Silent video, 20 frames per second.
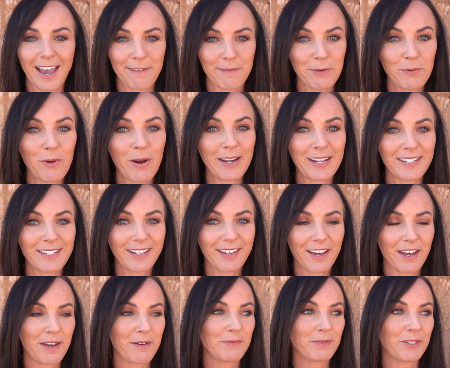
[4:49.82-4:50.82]
I've been wanting to
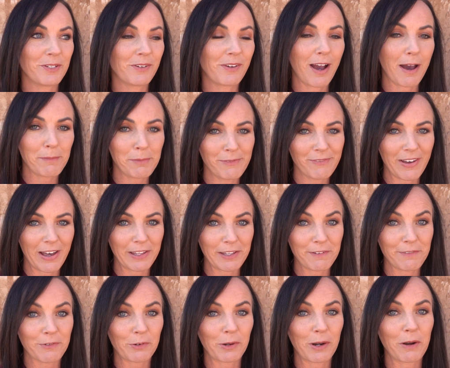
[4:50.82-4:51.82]
come to Goblin
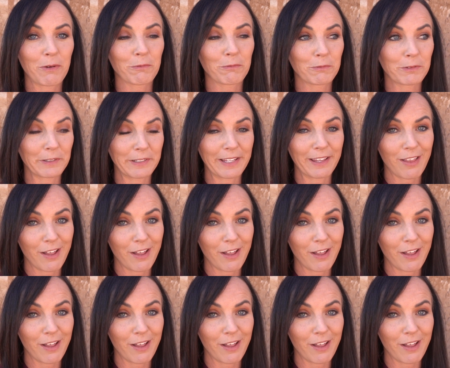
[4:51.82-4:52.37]
Valley for a really